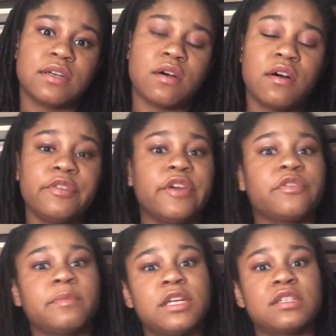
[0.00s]
All the
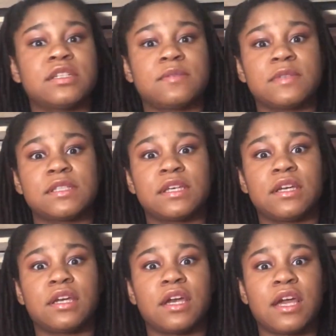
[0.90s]
information is
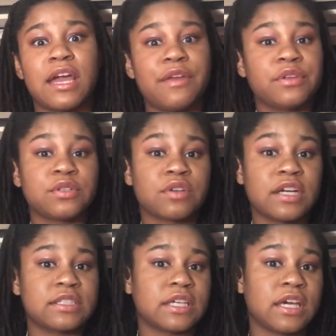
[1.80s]
missing, and they're
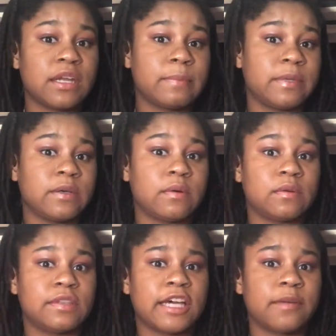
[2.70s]
trying to get a
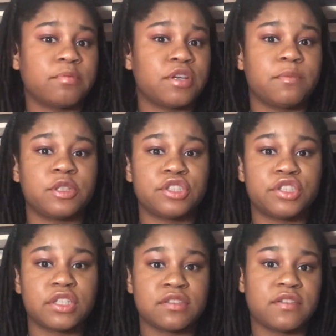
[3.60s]
bill that pretty much
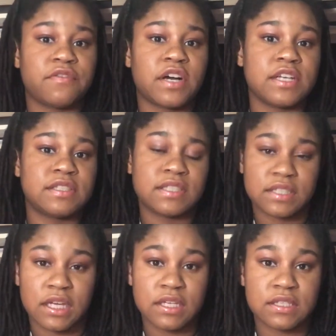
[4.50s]
justifies this
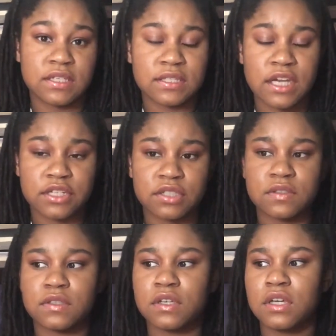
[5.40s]
case and its
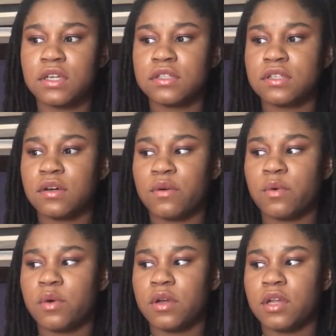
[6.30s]
actions.
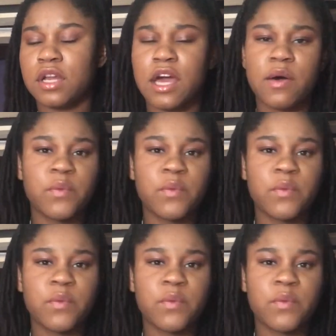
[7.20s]
So now